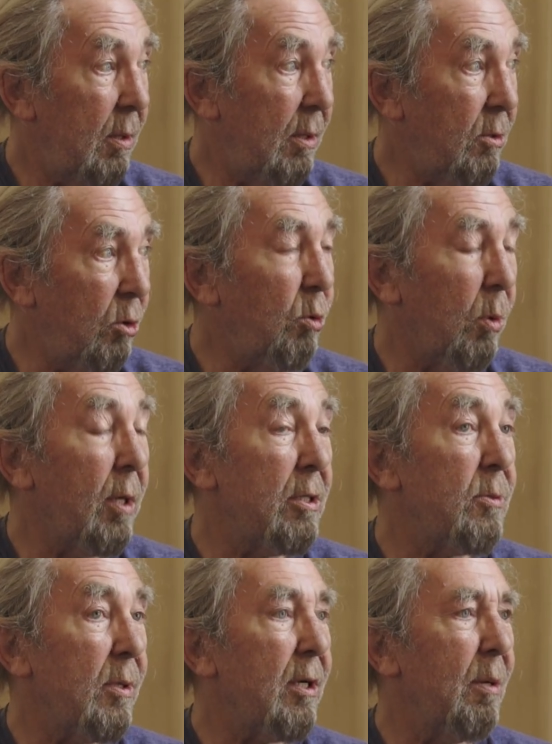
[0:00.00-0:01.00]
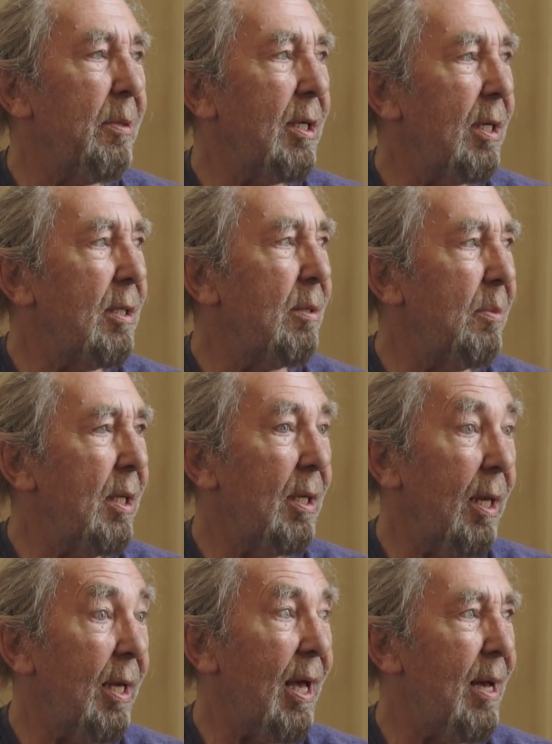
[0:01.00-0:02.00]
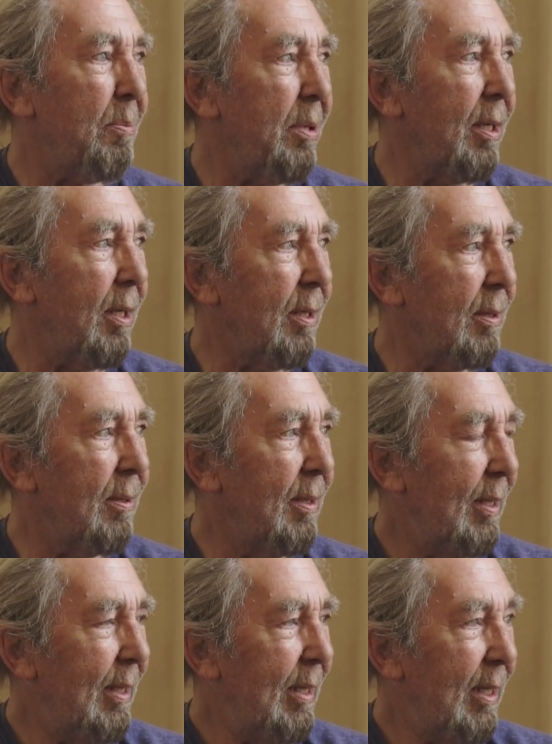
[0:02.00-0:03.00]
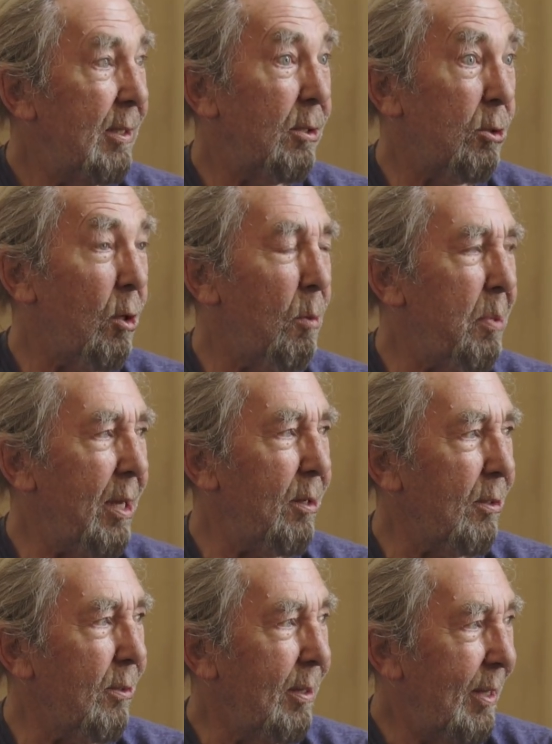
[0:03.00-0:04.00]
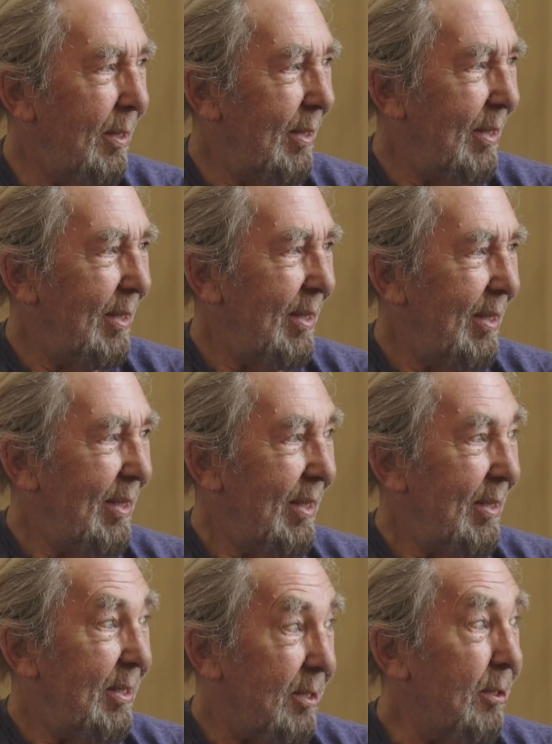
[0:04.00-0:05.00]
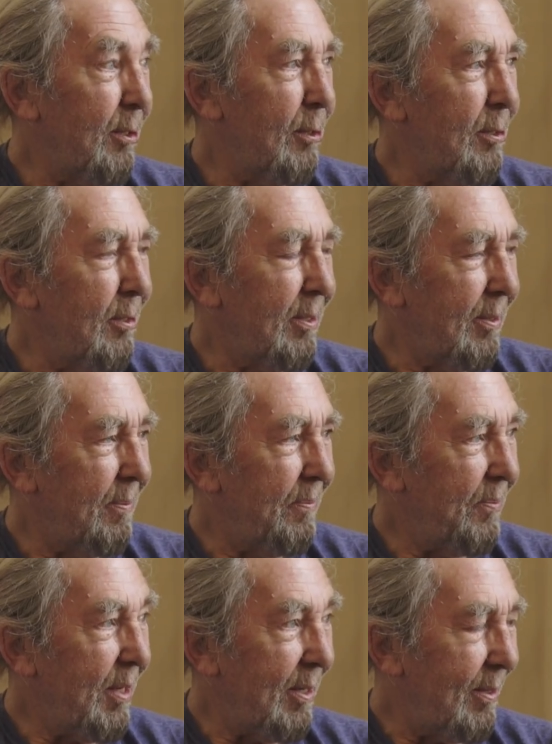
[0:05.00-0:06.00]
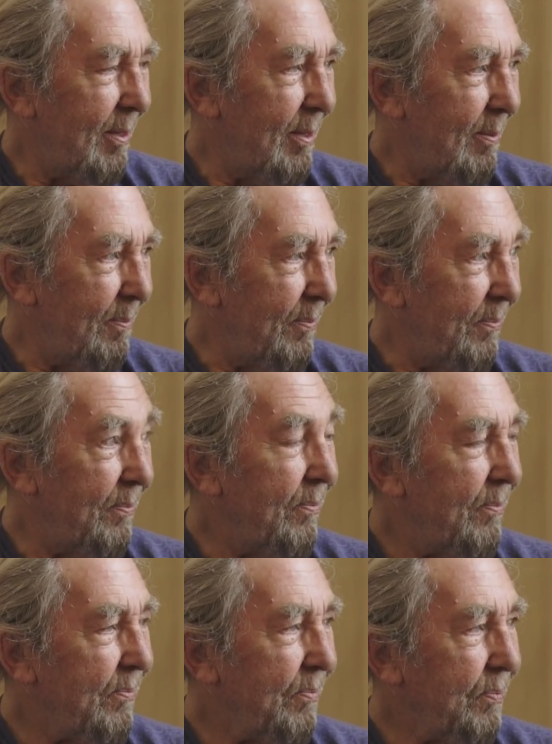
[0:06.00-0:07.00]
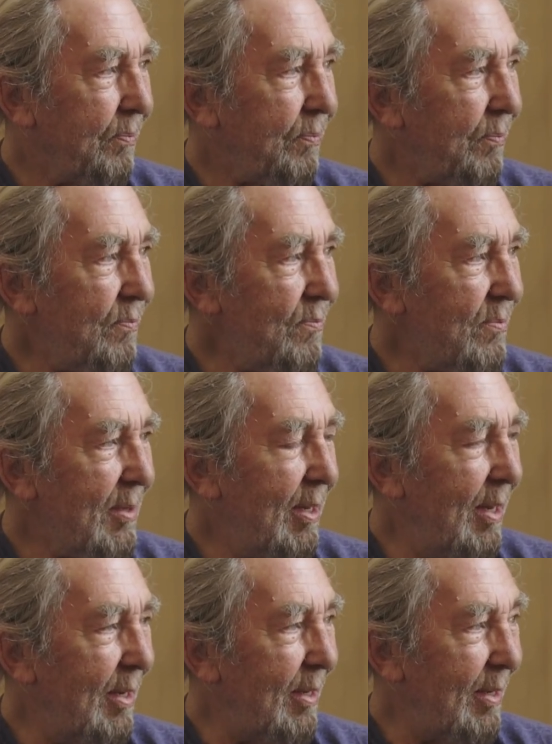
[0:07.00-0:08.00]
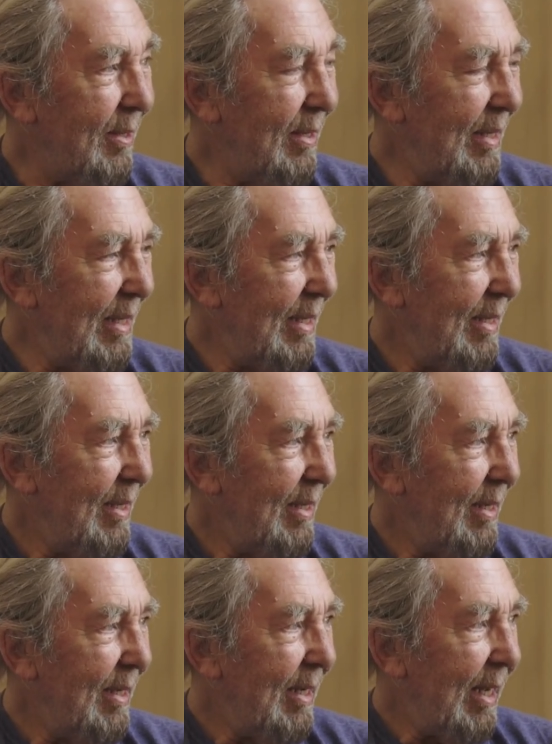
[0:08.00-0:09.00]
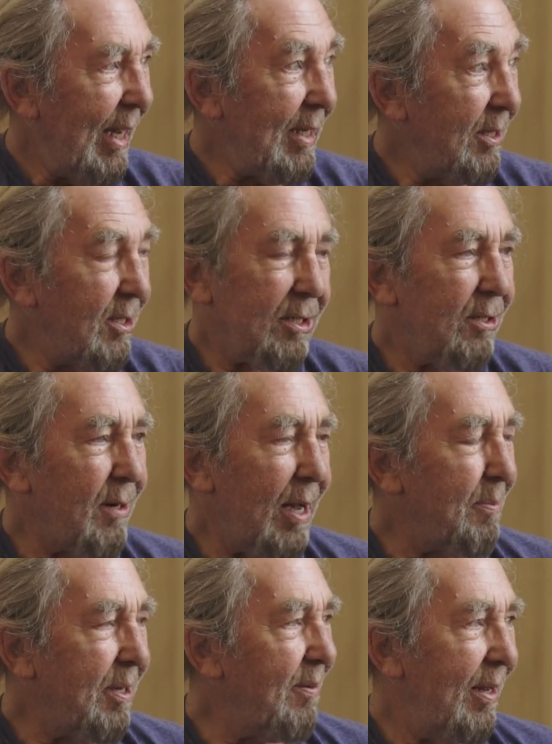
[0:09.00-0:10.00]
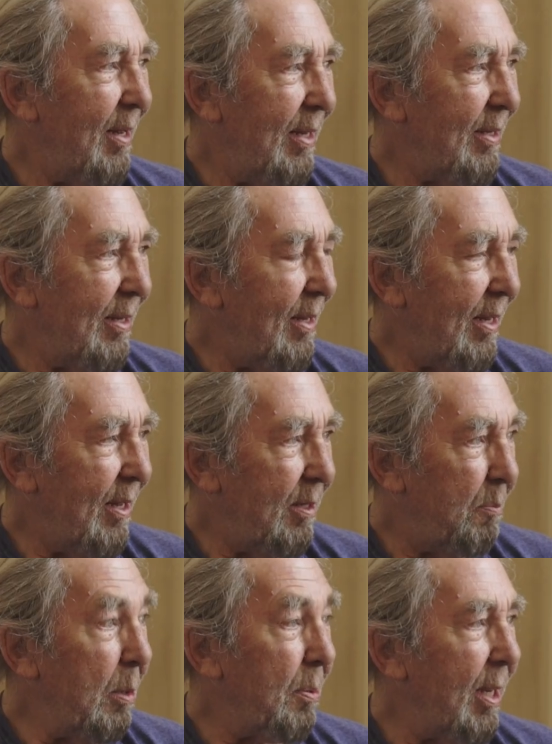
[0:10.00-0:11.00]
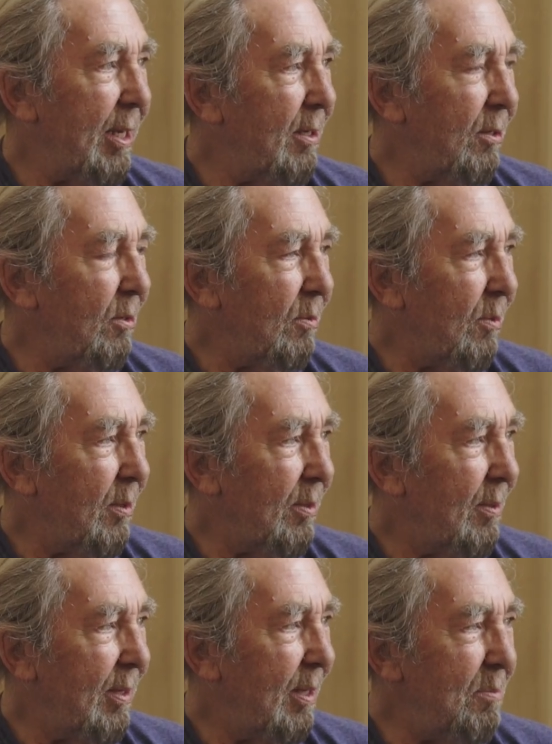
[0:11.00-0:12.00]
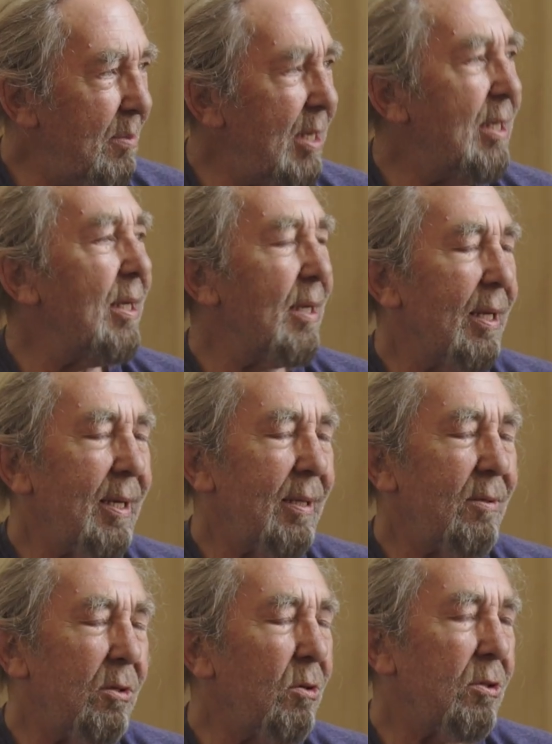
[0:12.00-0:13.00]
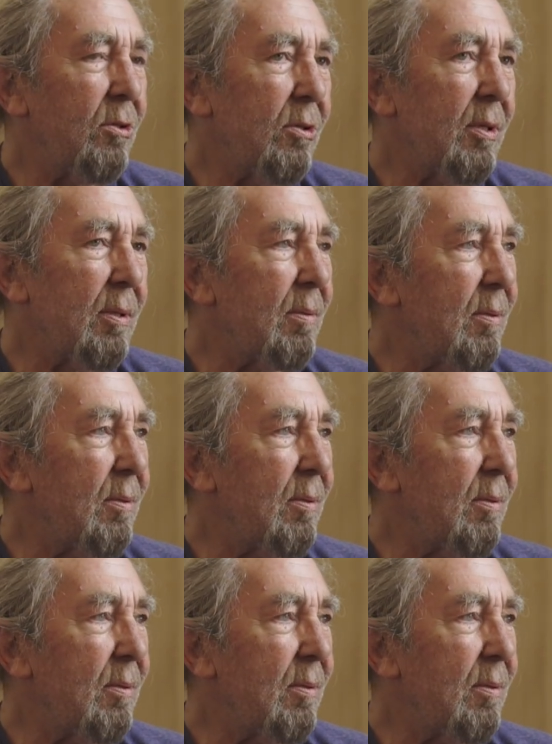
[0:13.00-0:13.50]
New words were coming into being, like happening, drop out, turn on, um, uh, and it just grabbed it. The people I knew immediately took to it,